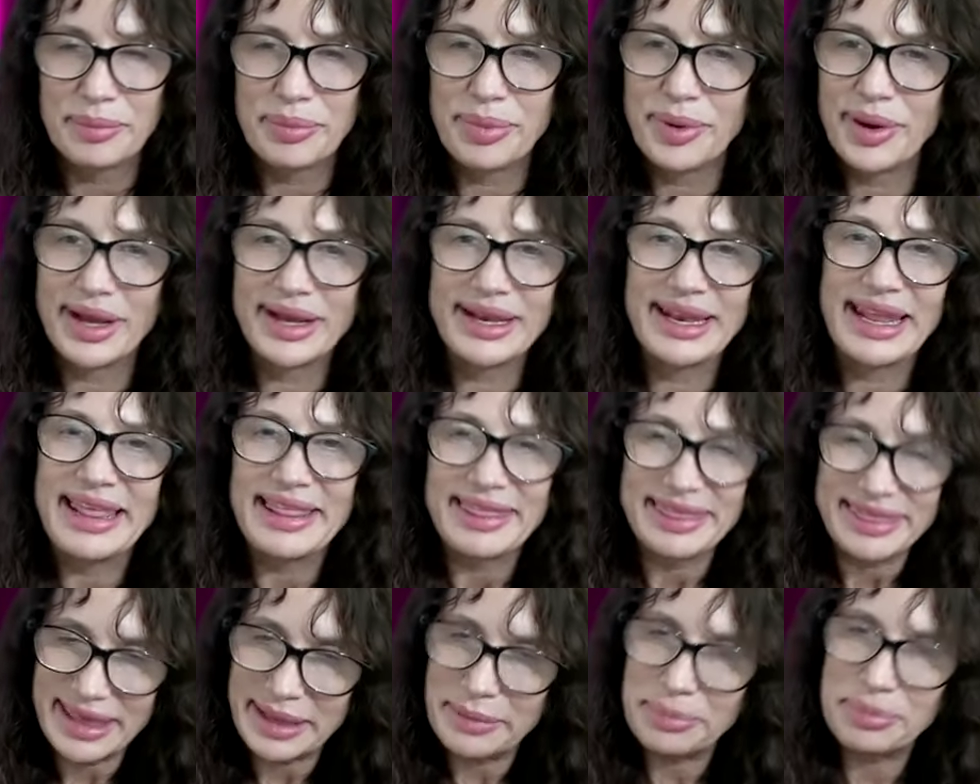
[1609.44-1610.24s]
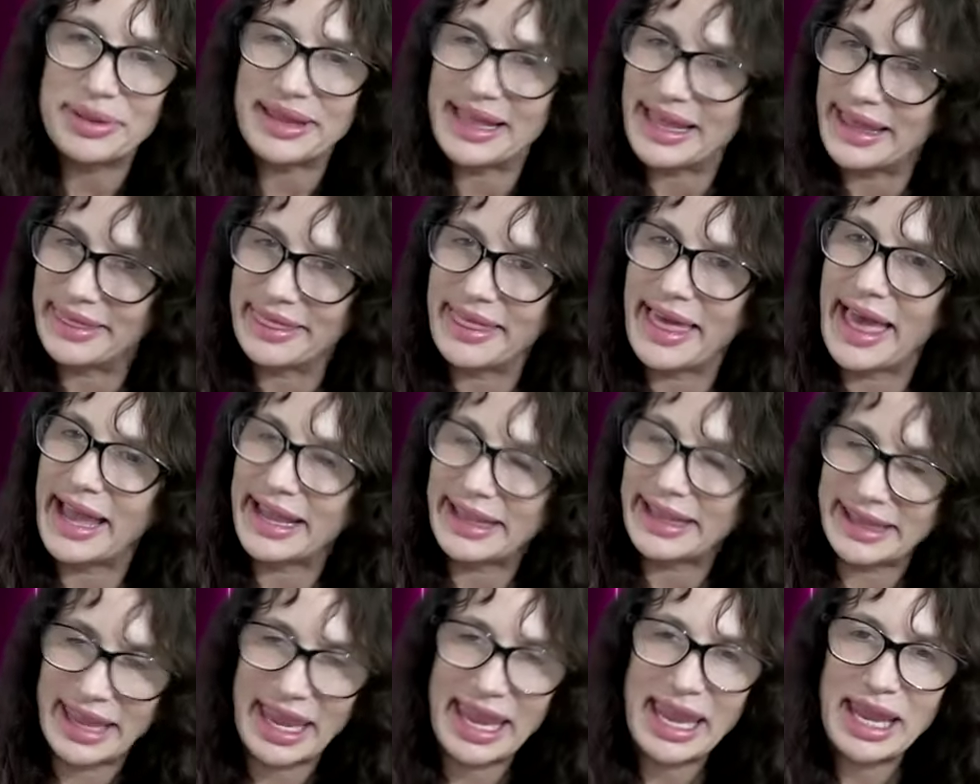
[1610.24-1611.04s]
But they play
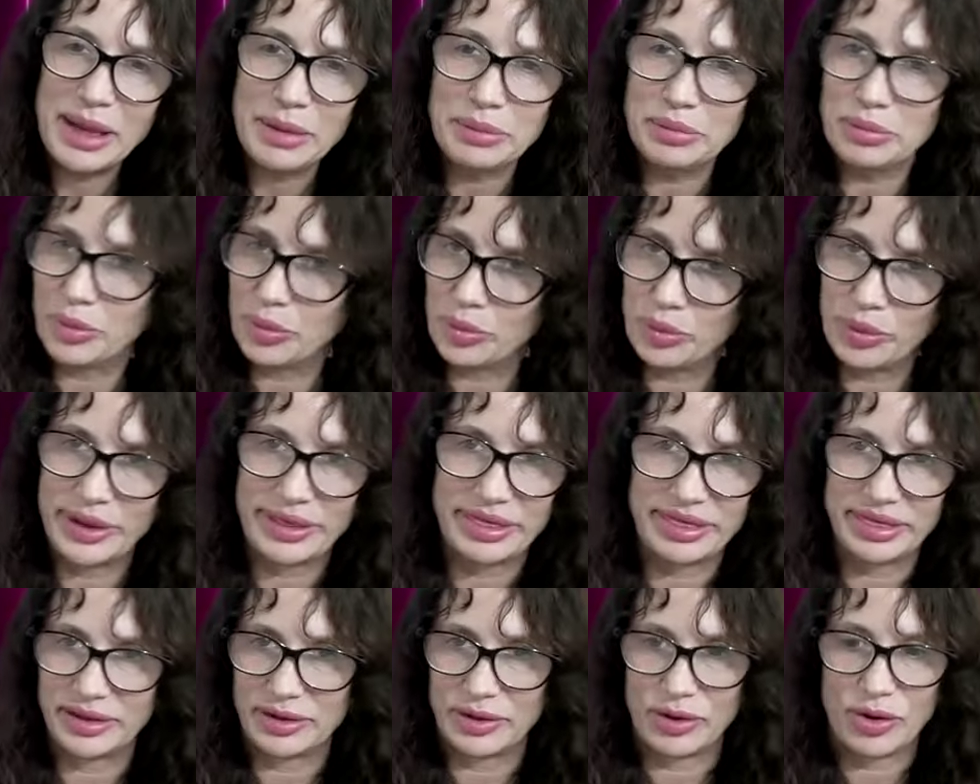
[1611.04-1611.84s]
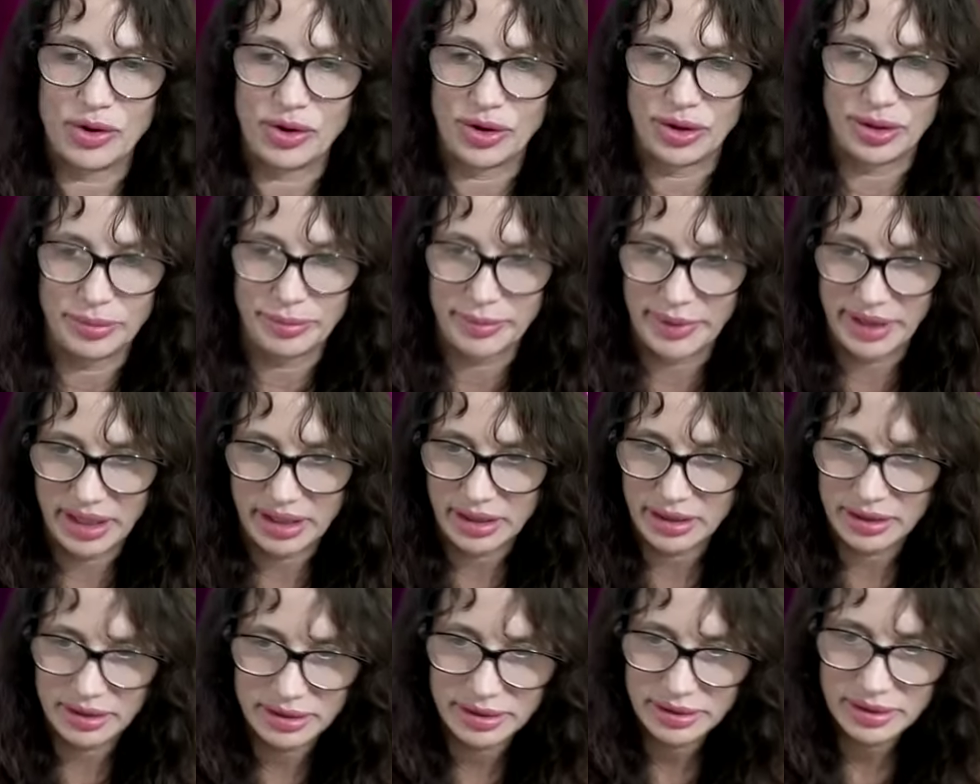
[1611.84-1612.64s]
that game with the
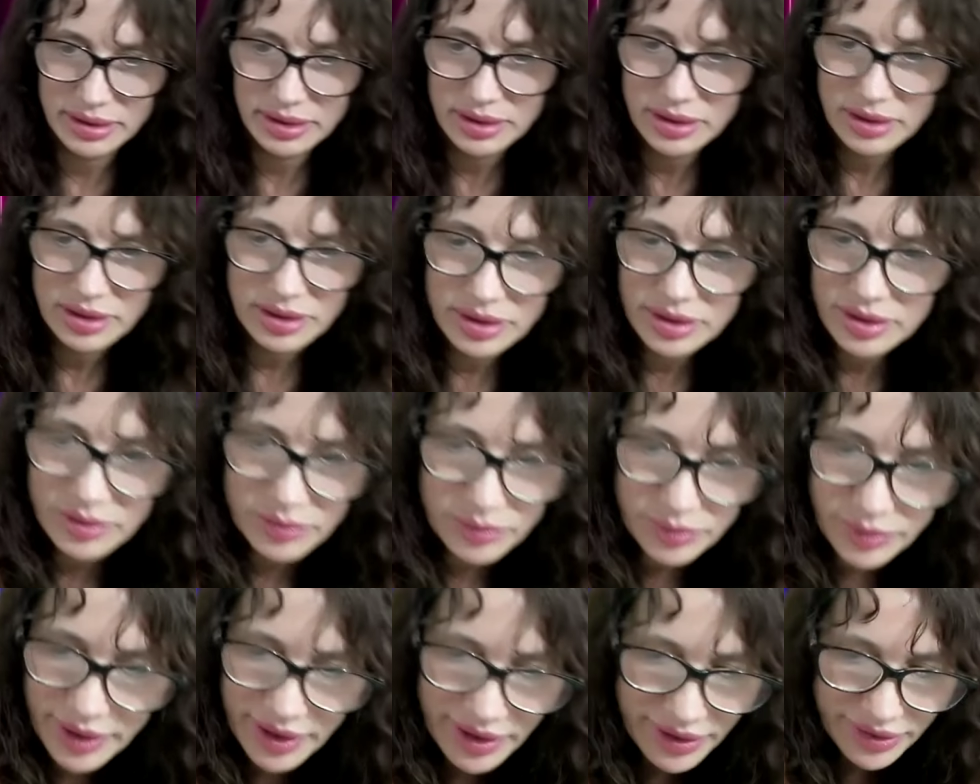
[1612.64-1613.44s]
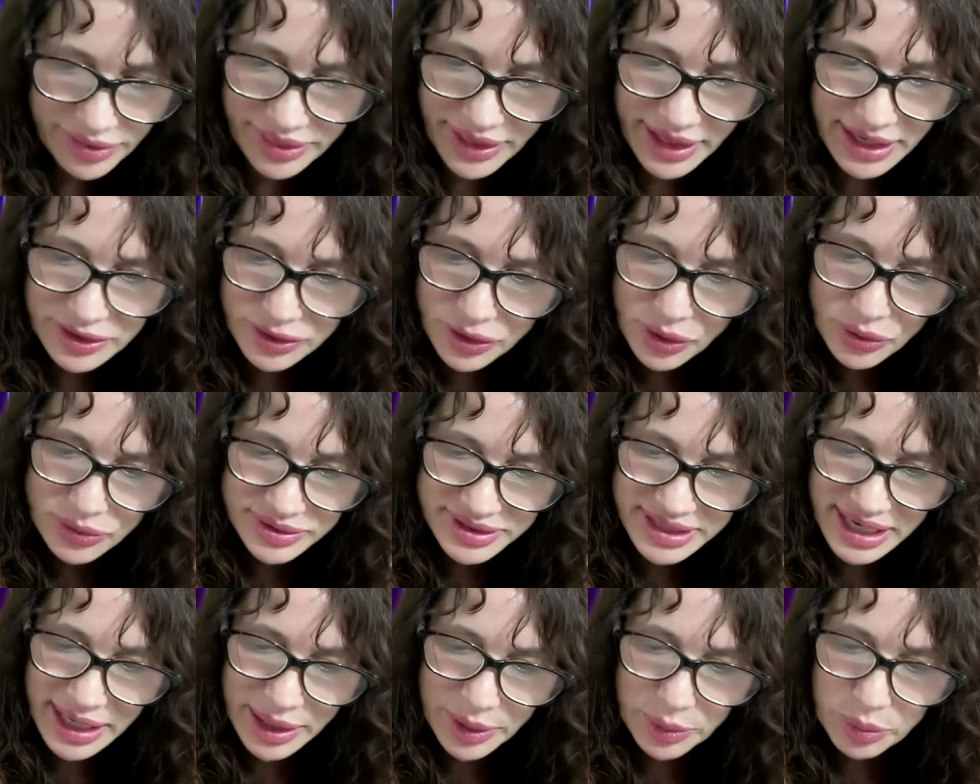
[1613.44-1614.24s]
karmic, where they know
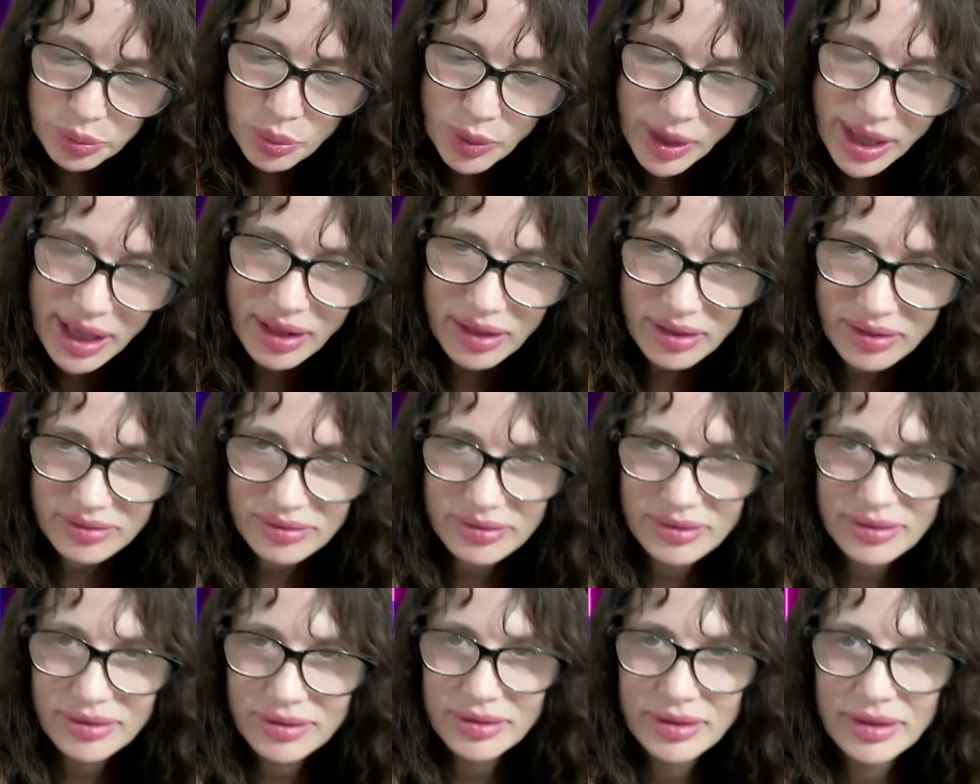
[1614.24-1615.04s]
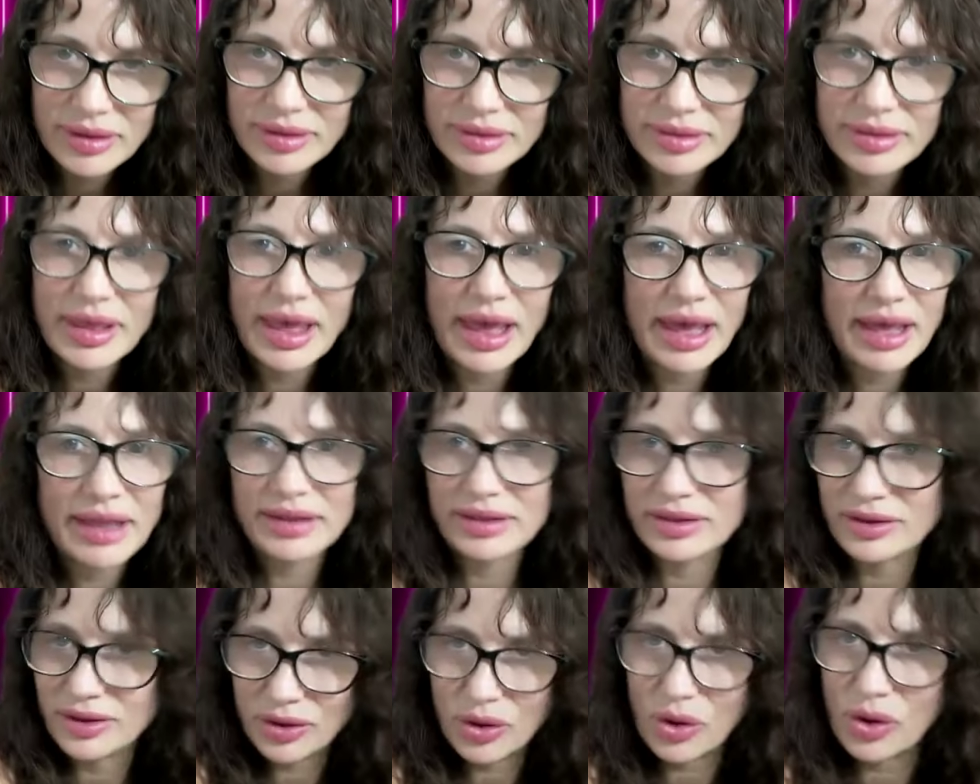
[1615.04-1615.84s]
damn well
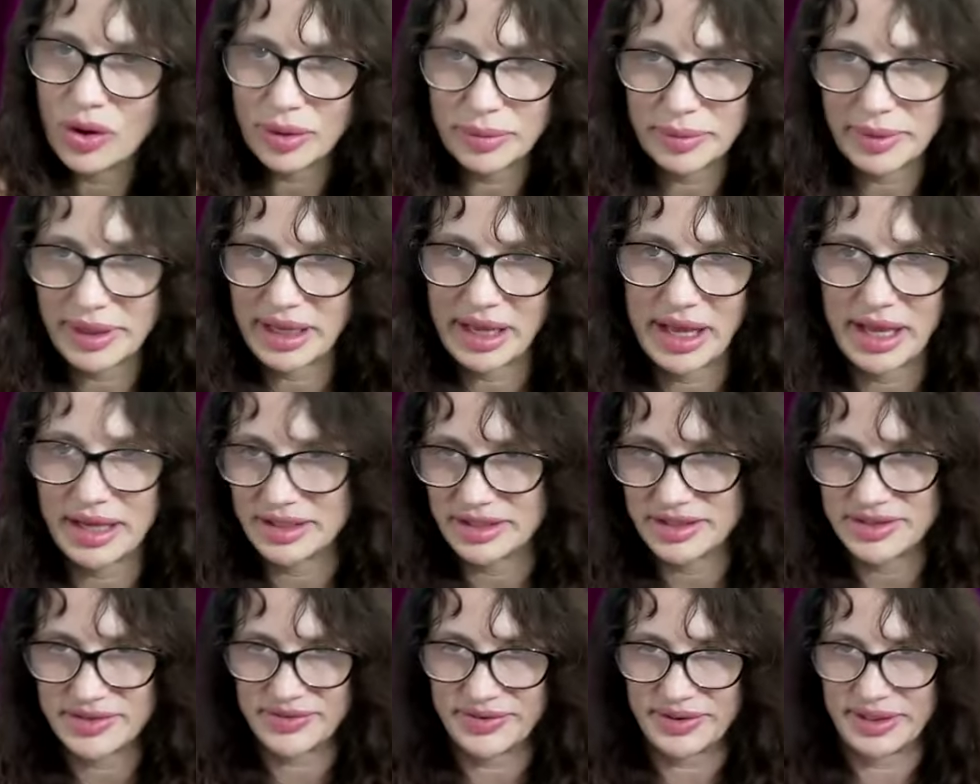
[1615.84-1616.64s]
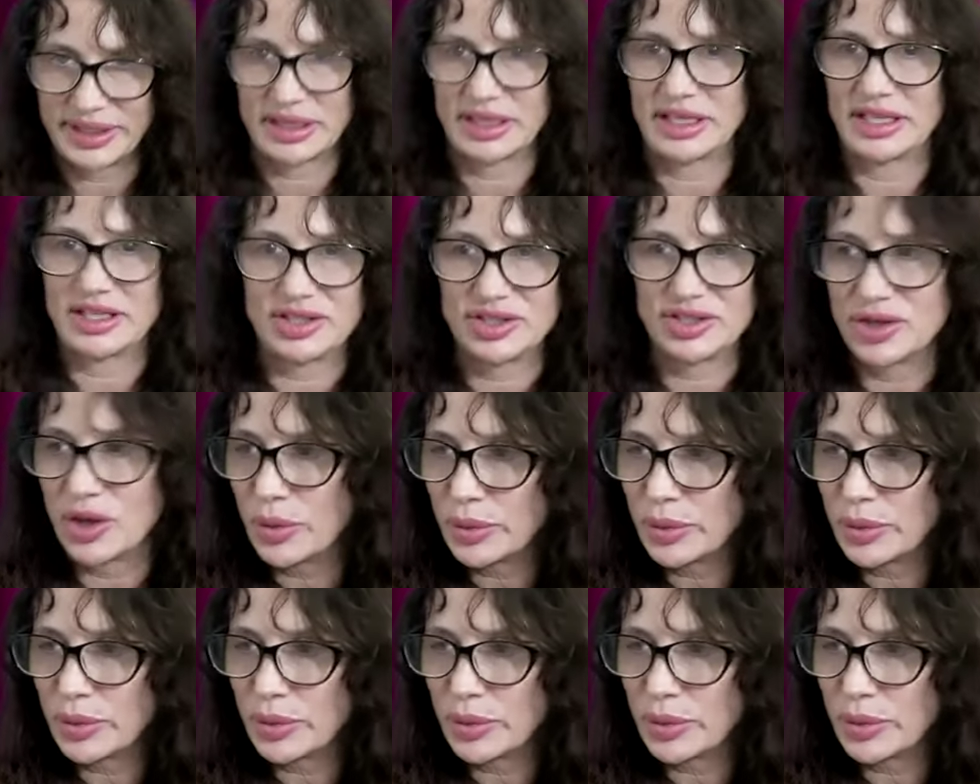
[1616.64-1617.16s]
that the karmic has feelings.